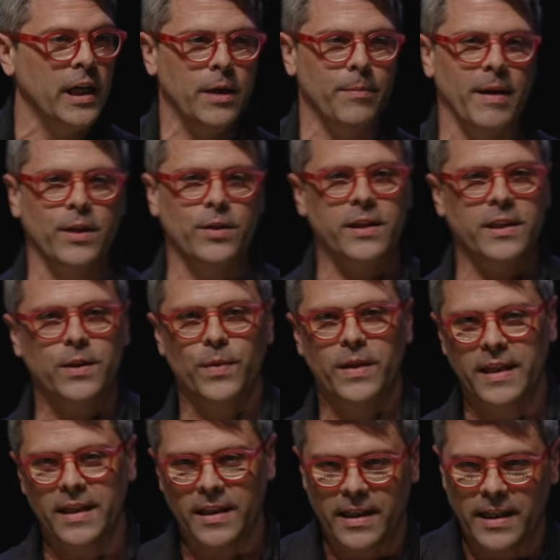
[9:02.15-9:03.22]
You might use this one to
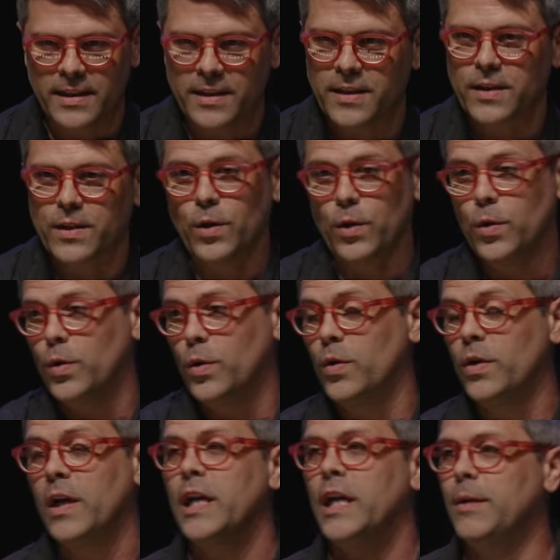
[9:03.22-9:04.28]
get the kids to
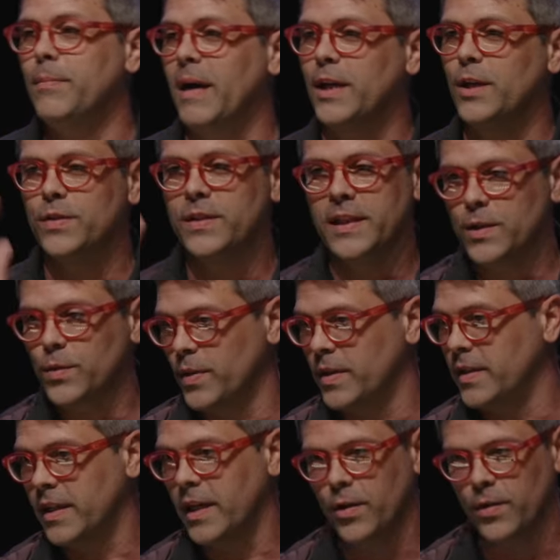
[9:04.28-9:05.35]
school. You might use this
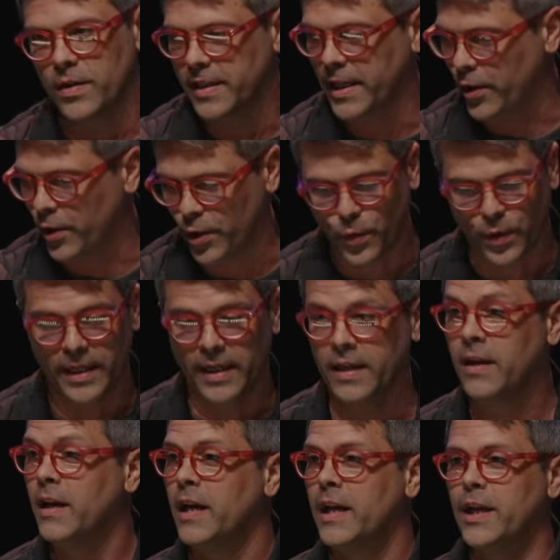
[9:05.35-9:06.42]
one to go to Dairy
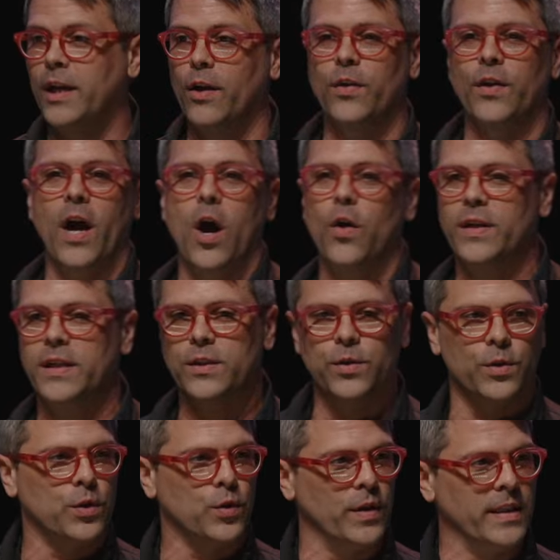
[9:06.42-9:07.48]
Queen. You know, all these
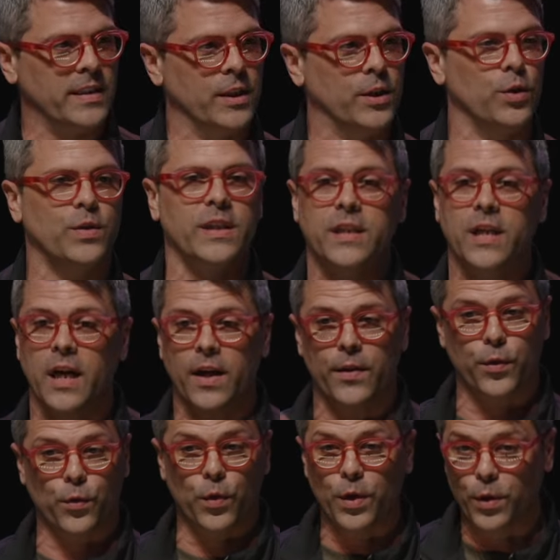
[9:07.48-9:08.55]
little streets that you just cut
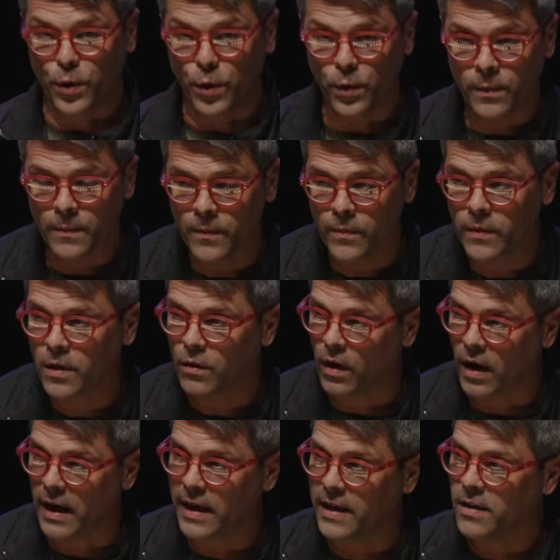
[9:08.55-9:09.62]
through,
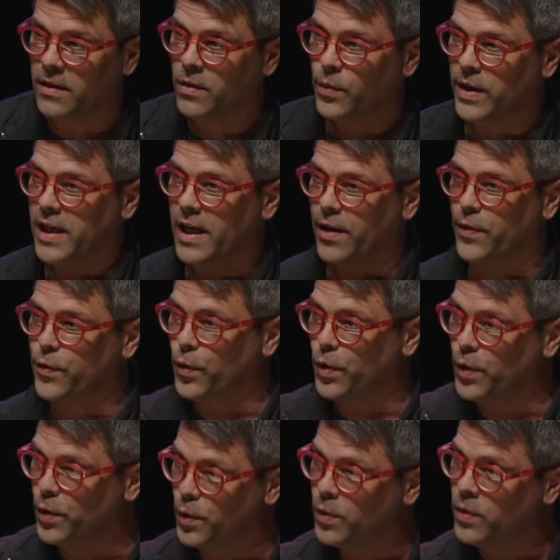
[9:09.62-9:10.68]
right? We cut
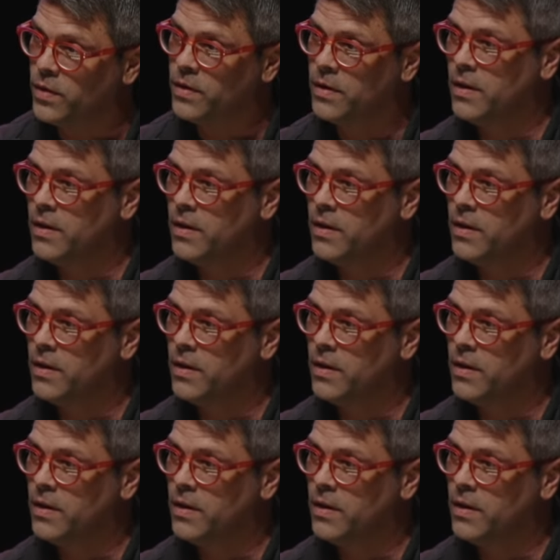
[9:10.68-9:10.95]
through.